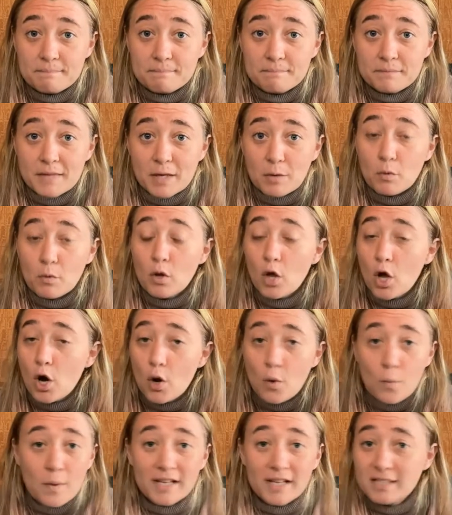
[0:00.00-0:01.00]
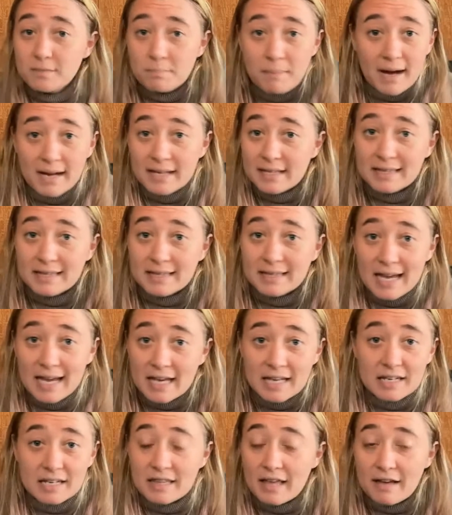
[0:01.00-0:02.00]
They will always bite the
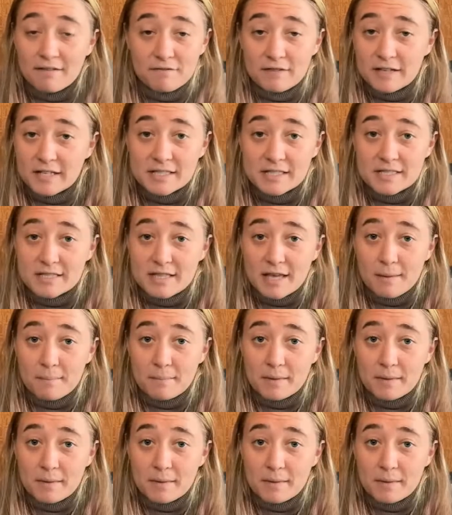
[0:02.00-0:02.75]
hand that feeds them.